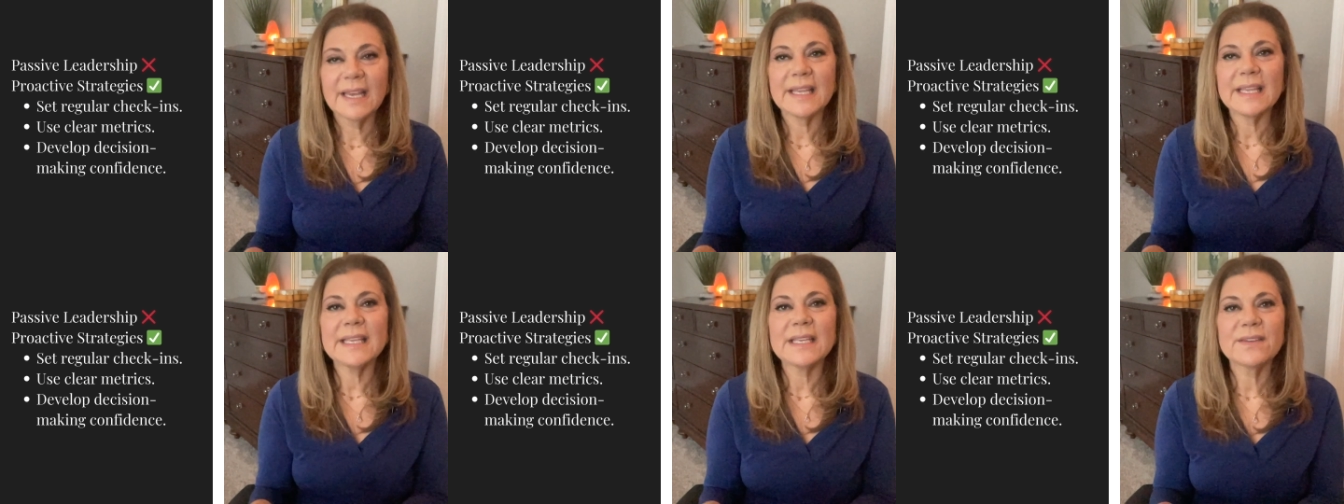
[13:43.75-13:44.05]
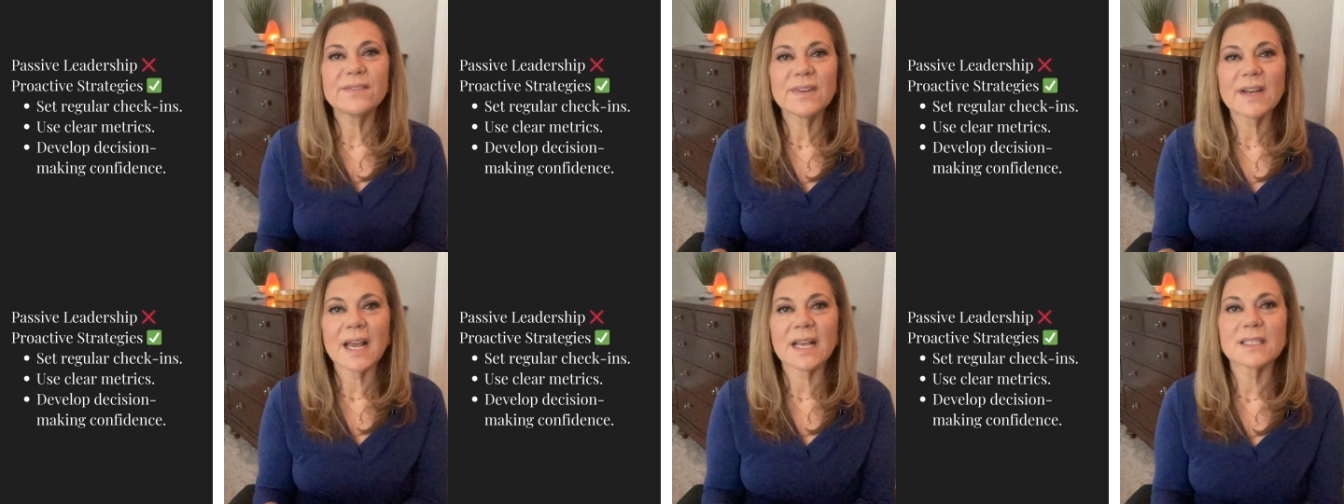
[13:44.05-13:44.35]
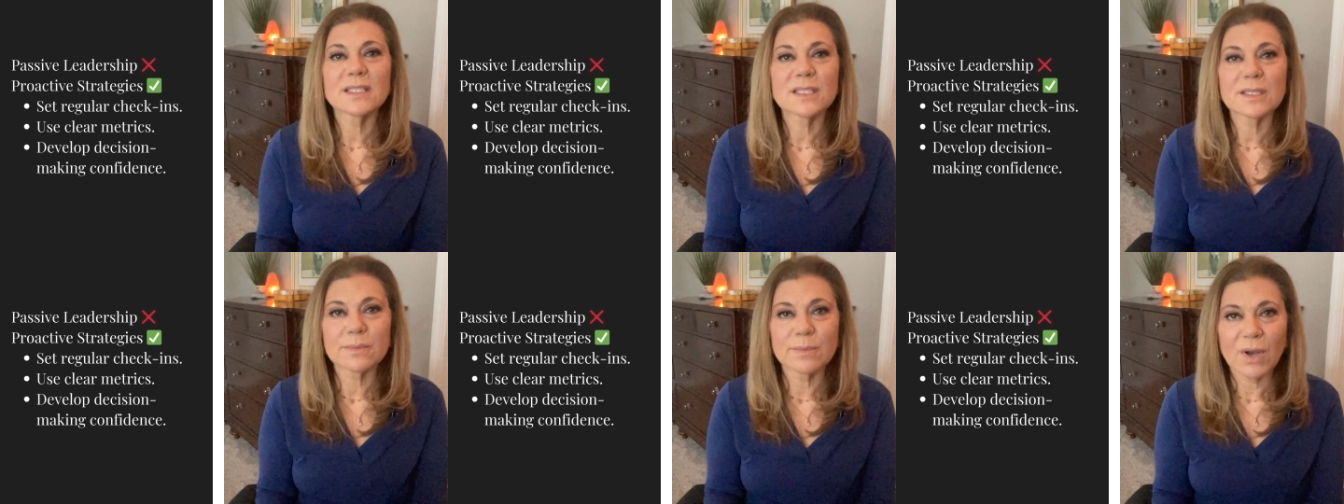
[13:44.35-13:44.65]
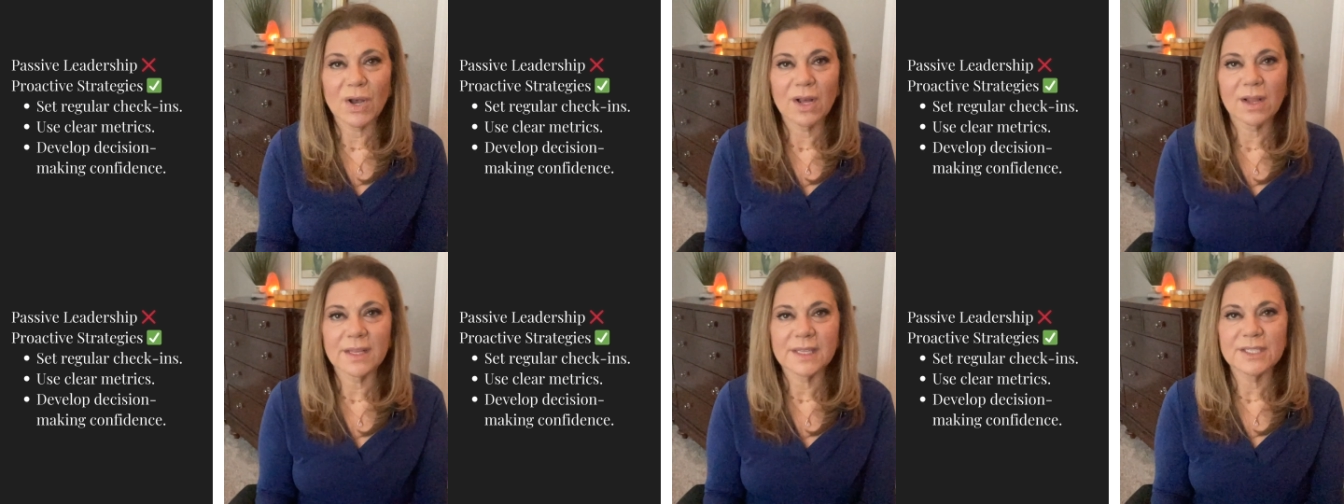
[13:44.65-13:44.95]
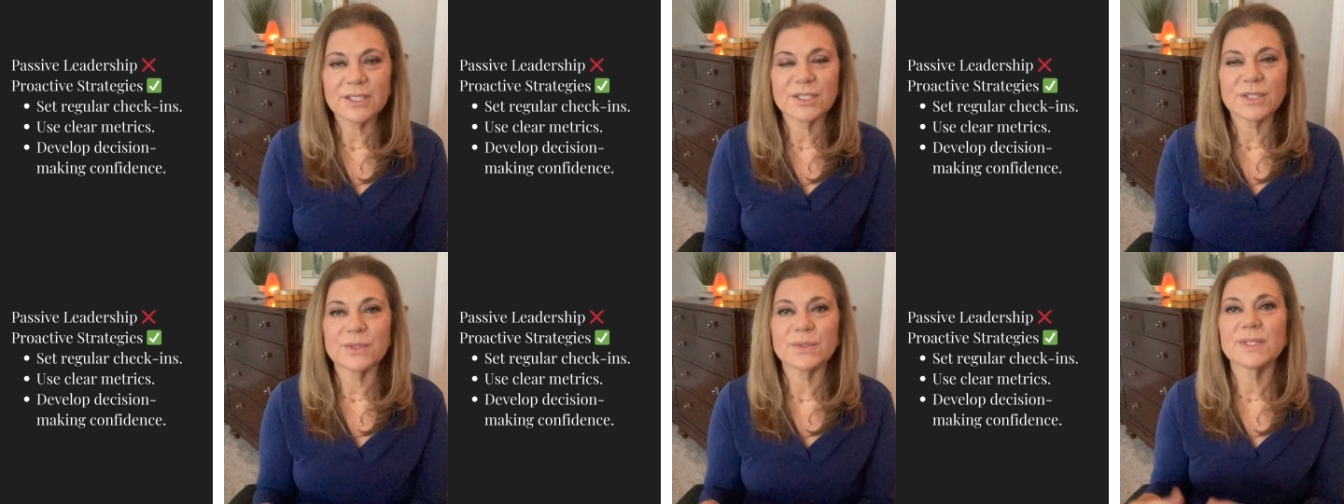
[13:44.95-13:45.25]
even on small
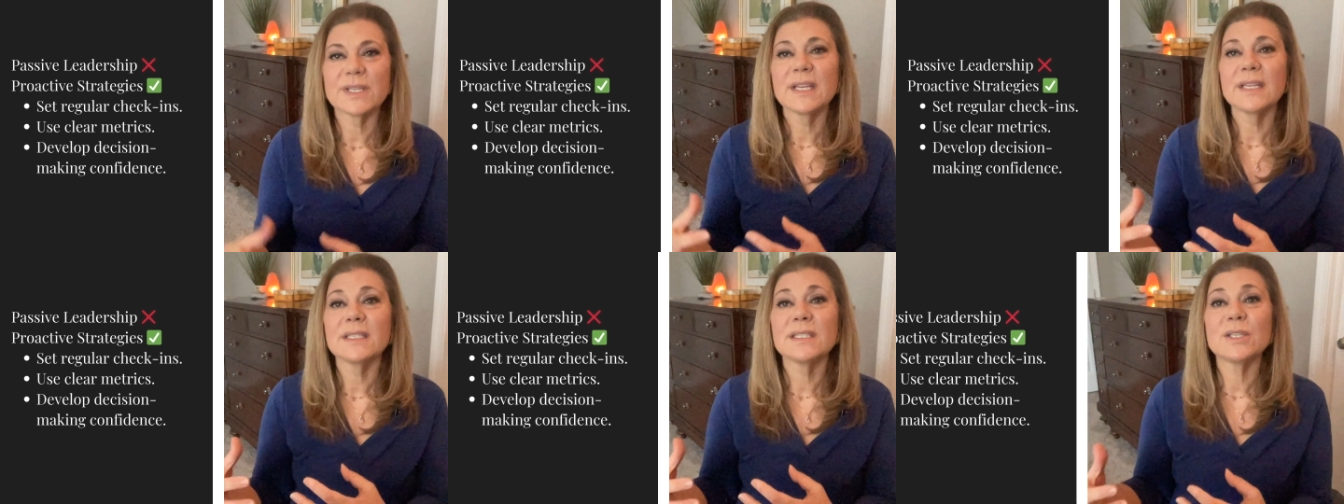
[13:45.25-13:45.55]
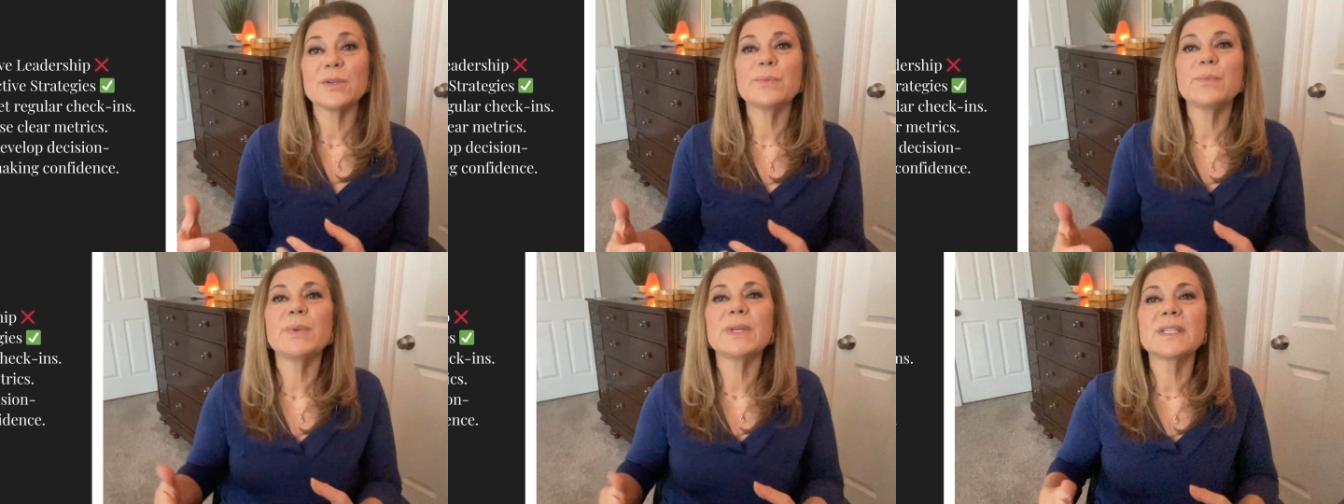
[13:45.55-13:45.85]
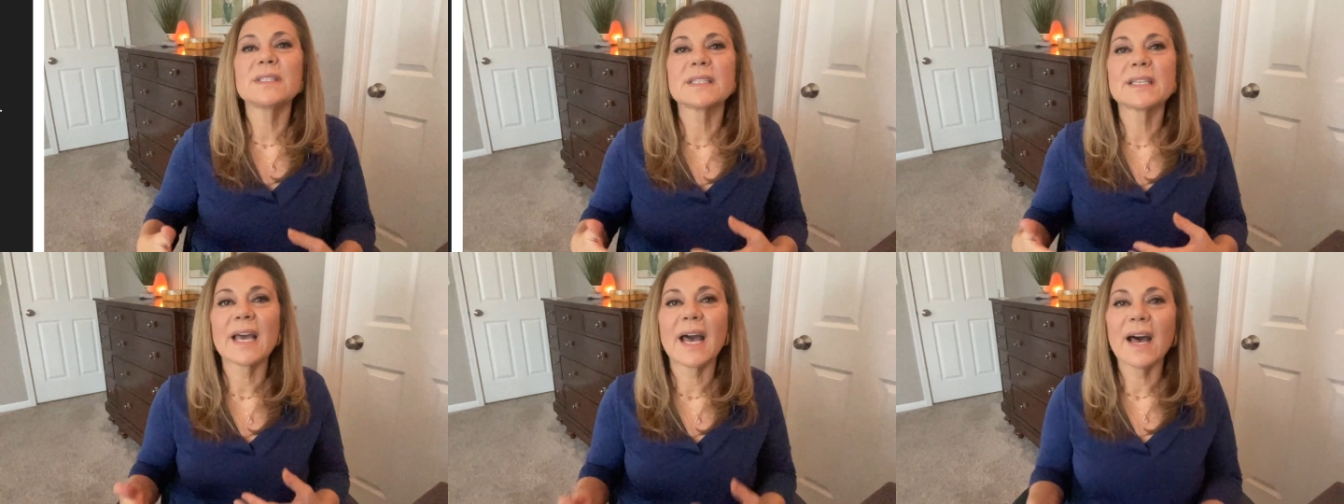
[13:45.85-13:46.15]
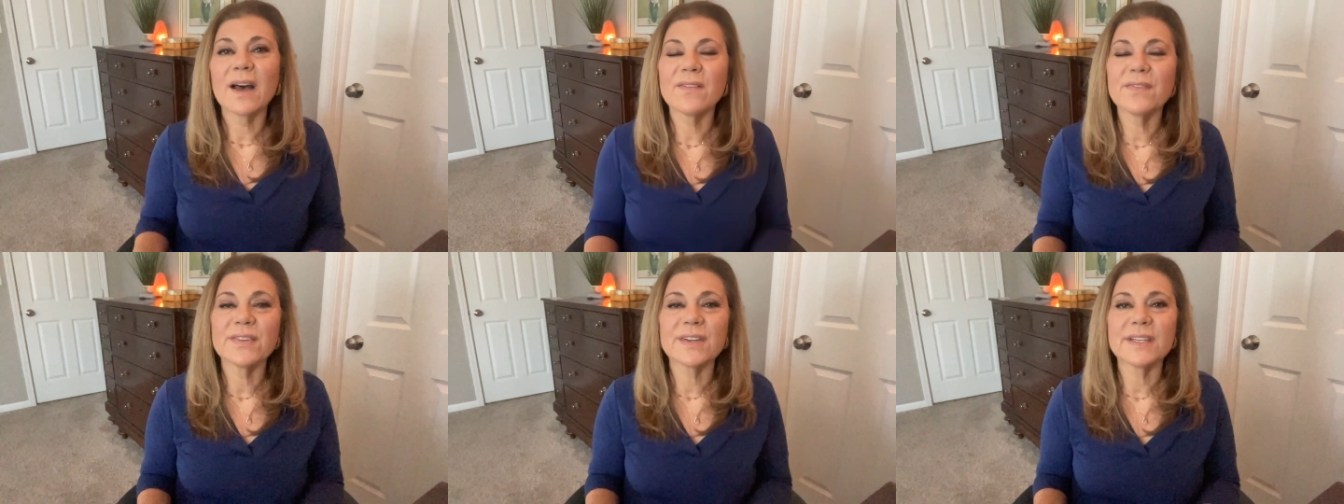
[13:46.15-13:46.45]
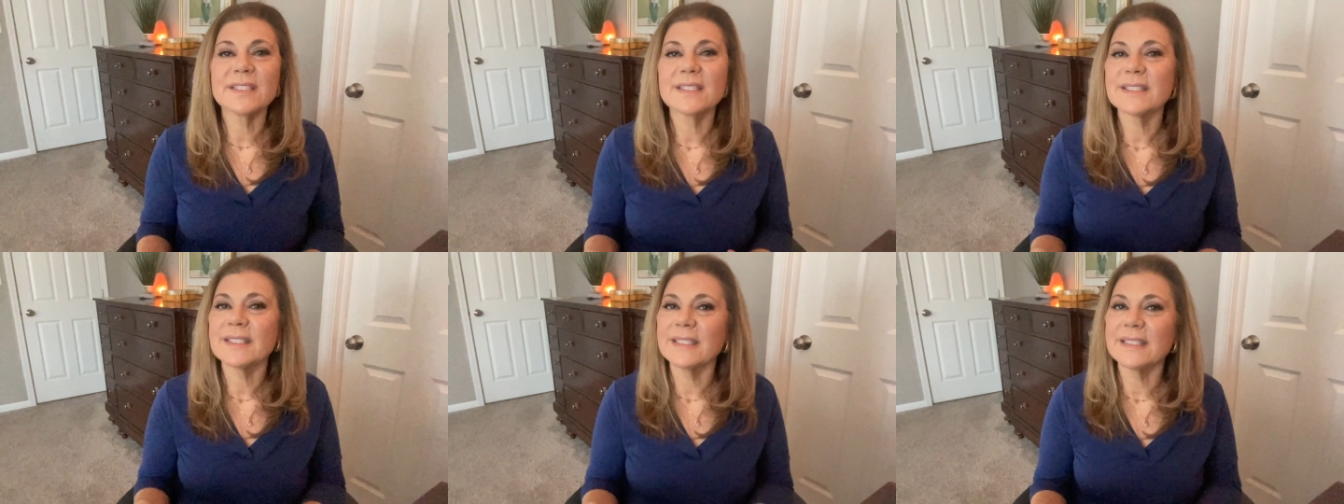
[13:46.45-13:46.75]
issues, to build
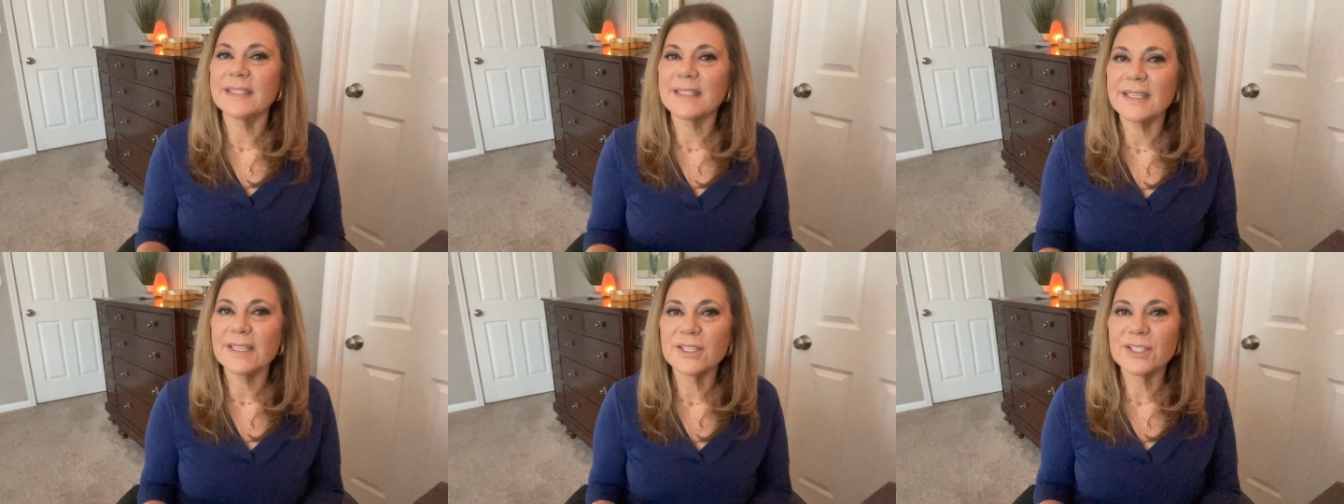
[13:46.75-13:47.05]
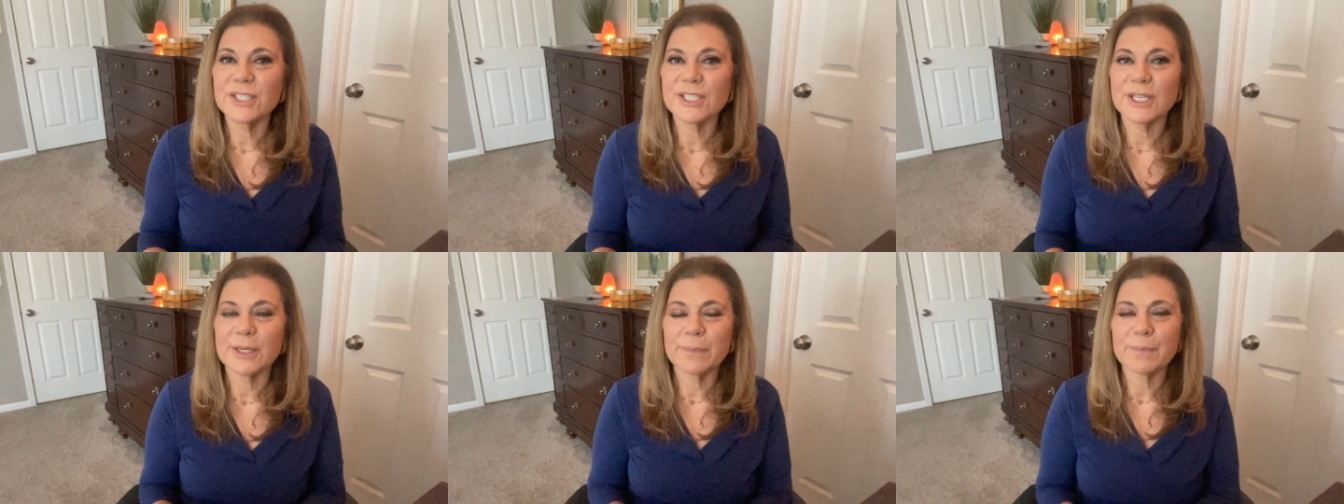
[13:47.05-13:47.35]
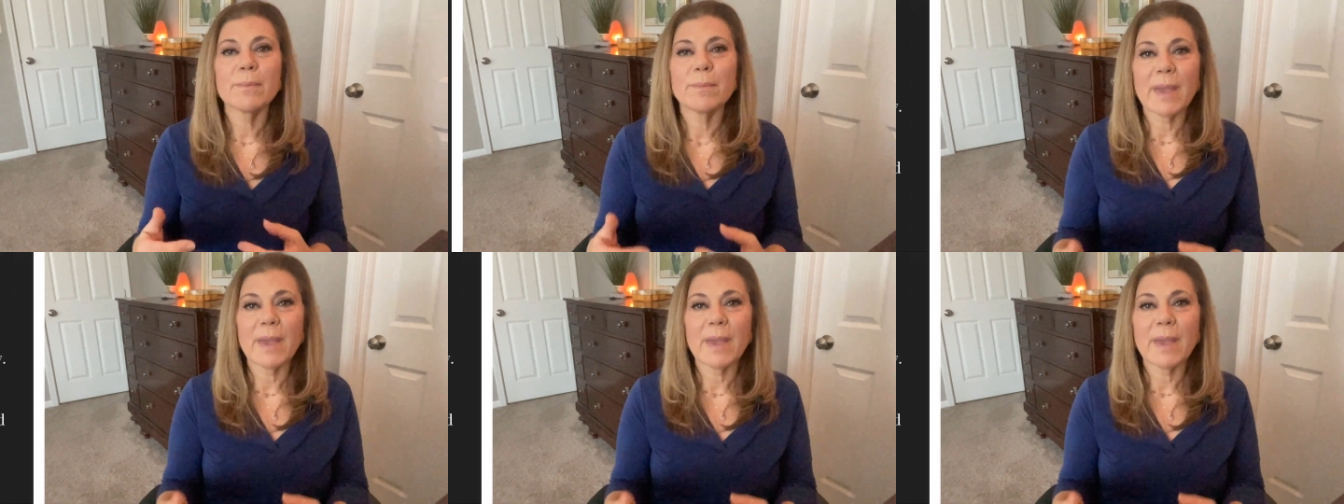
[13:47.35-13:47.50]
confidence in leadership.